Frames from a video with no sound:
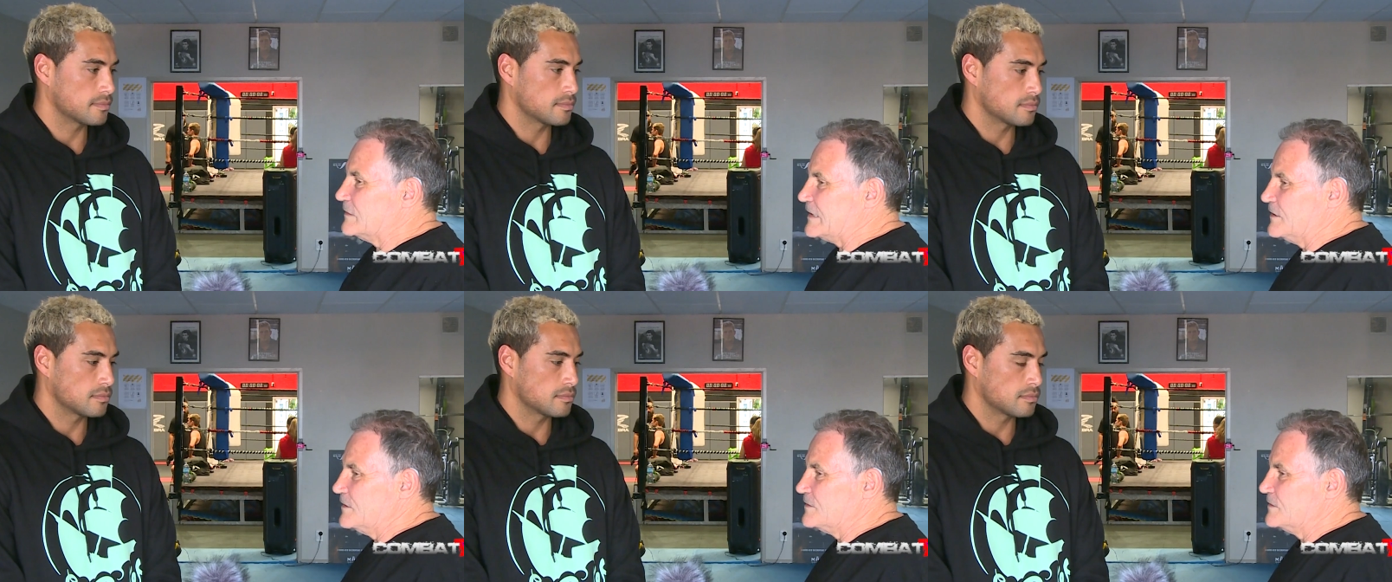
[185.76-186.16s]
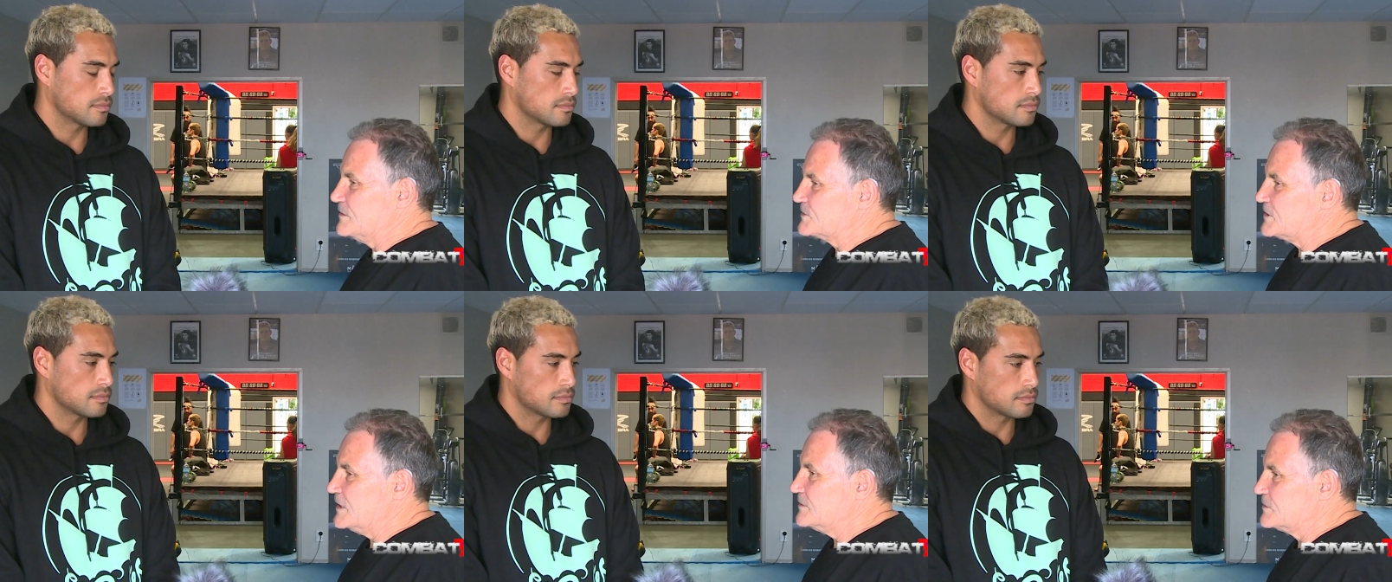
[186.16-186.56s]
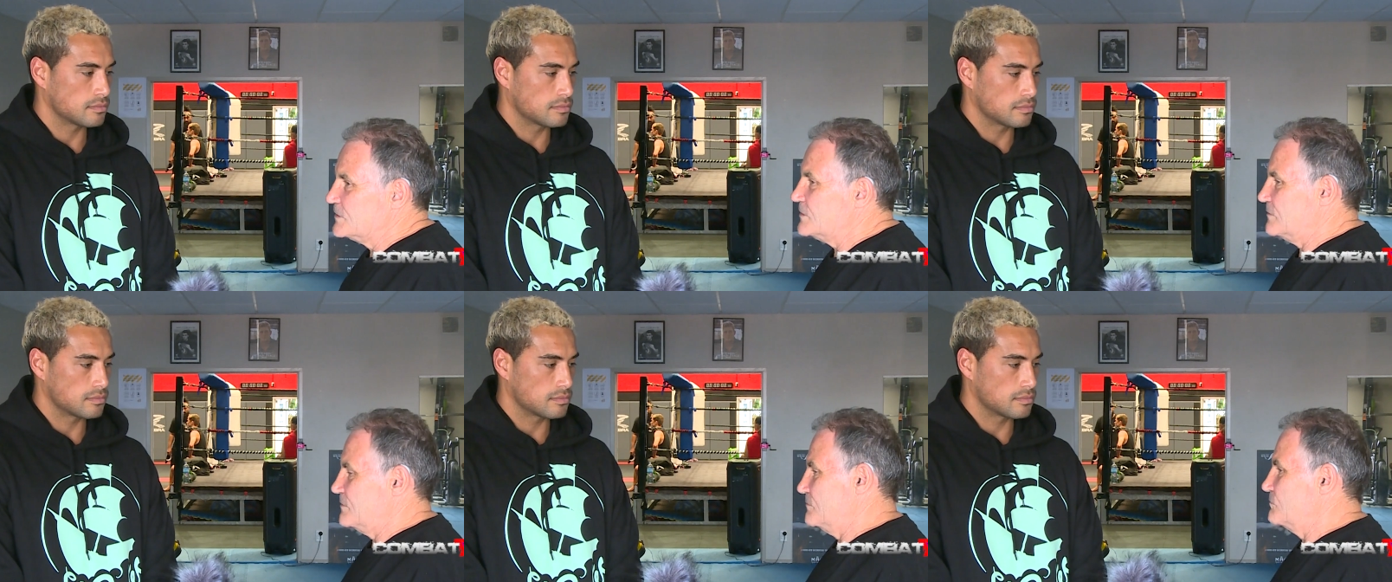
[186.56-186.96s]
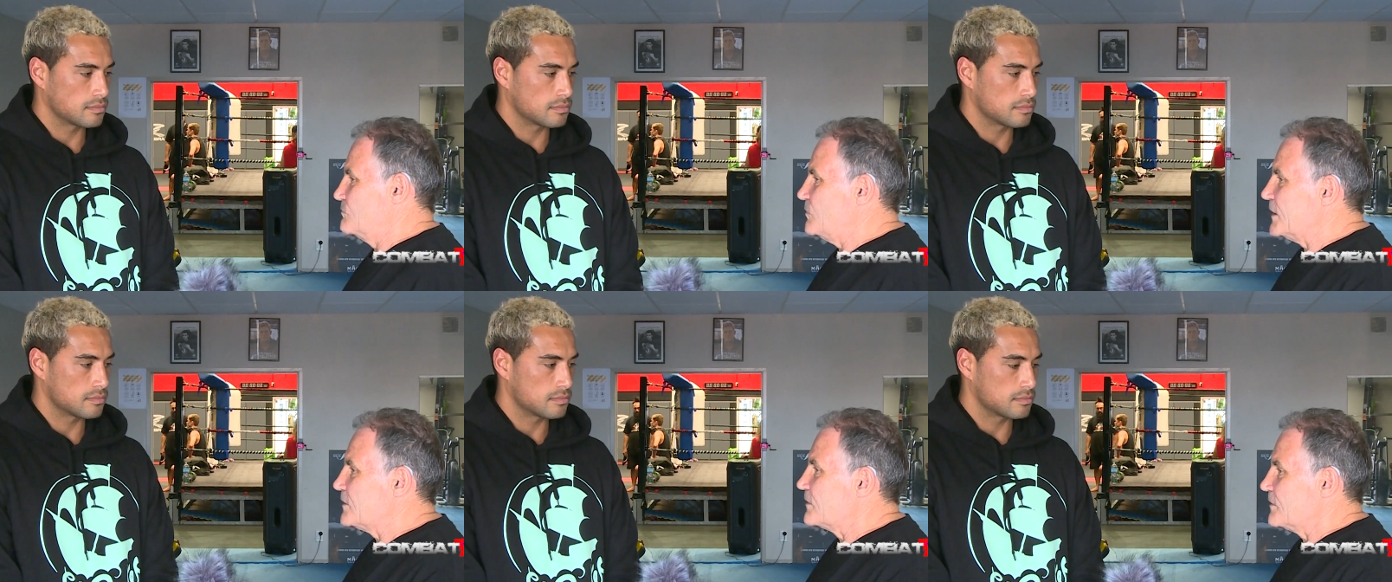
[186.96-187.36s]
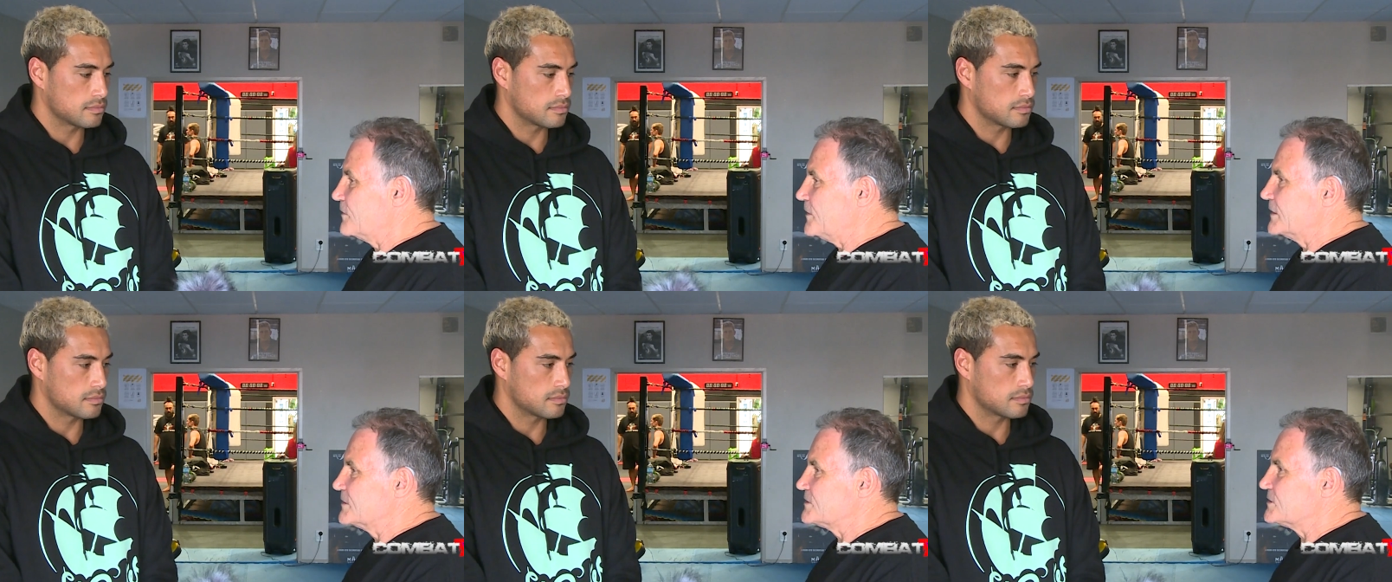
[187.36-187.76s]
Speaker 1: you, you said you one of the
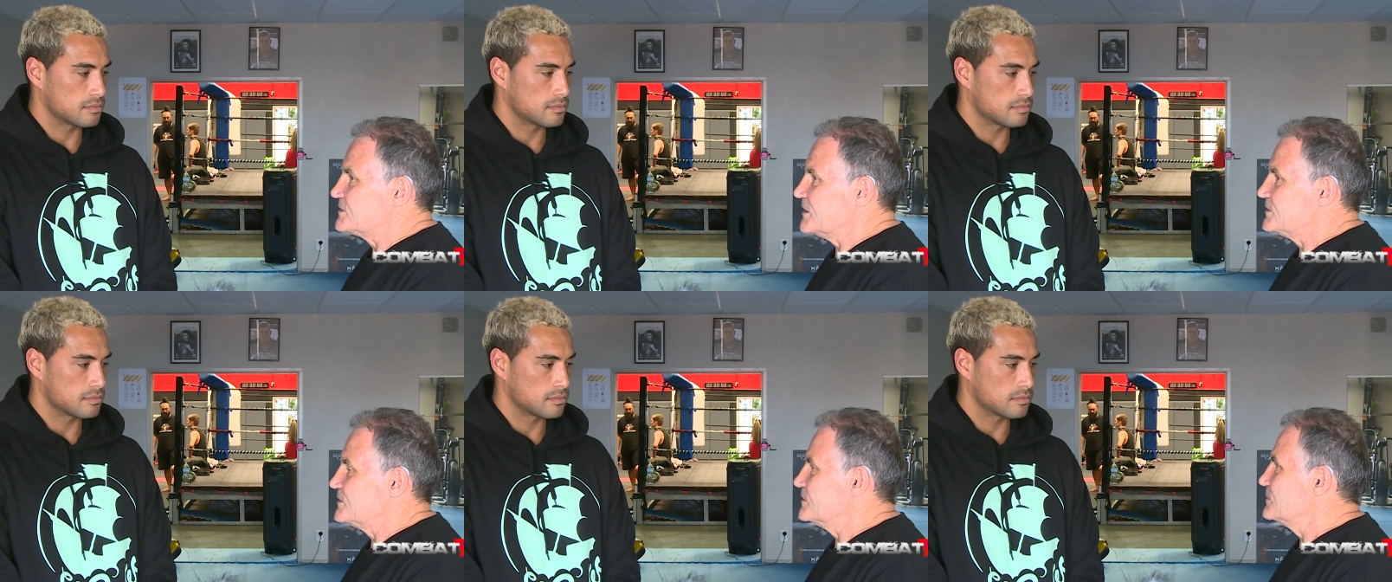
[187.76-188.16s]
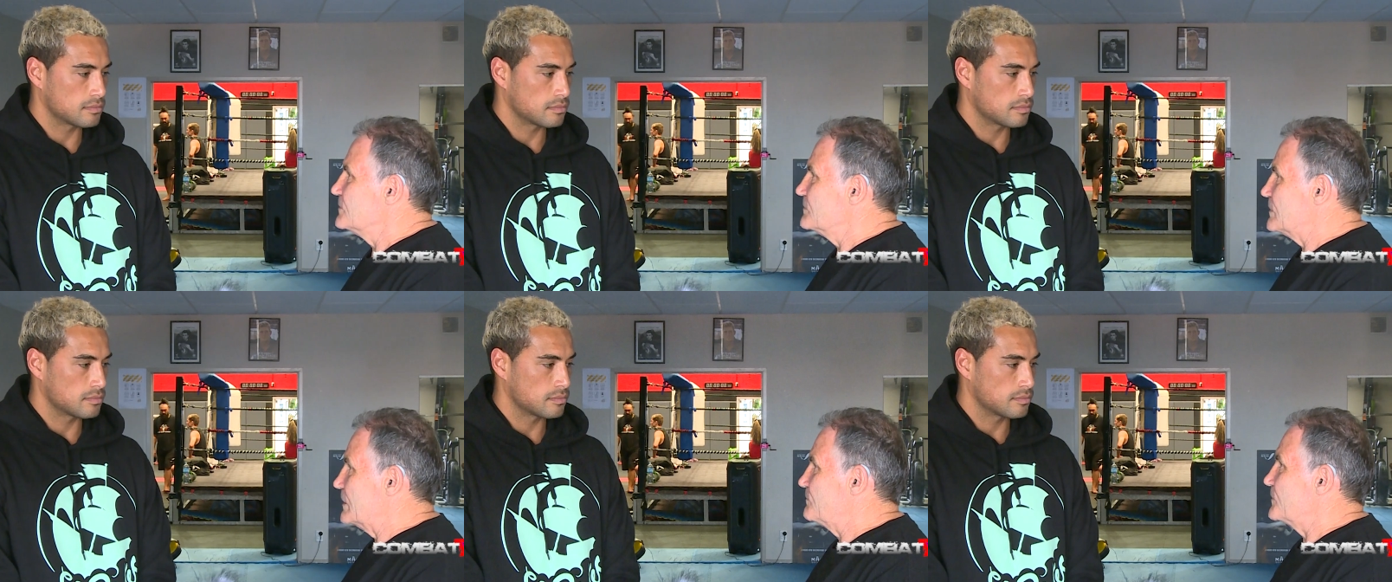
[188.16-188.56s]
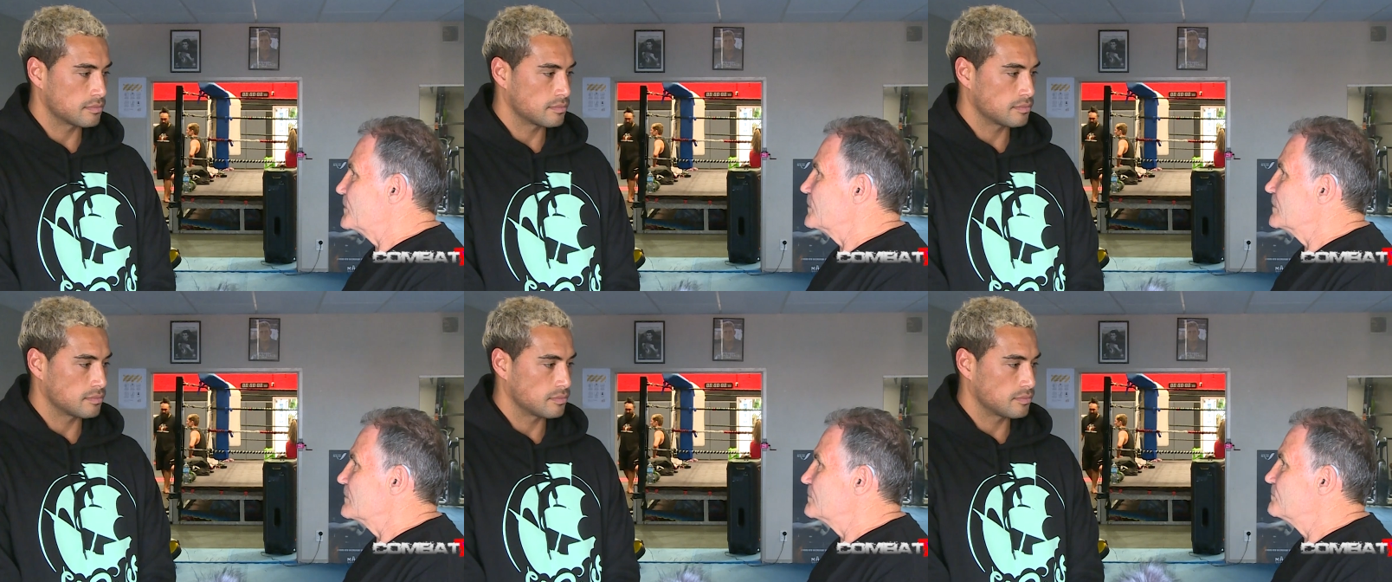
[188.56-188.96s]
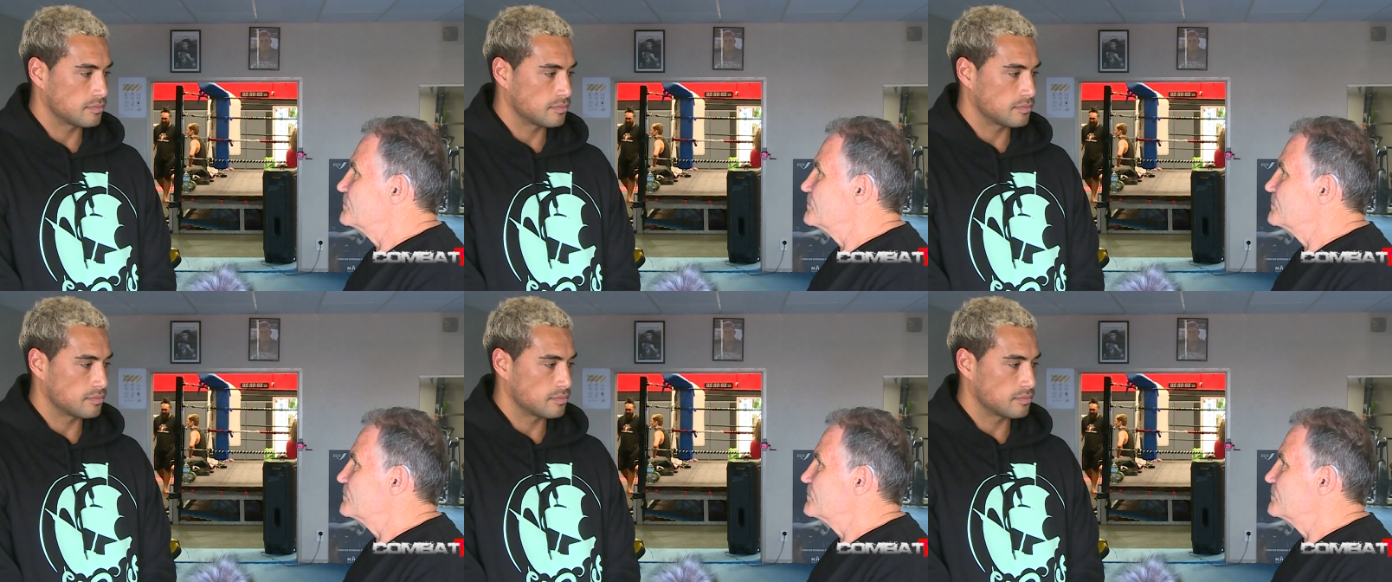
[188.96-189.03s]
things you said you if the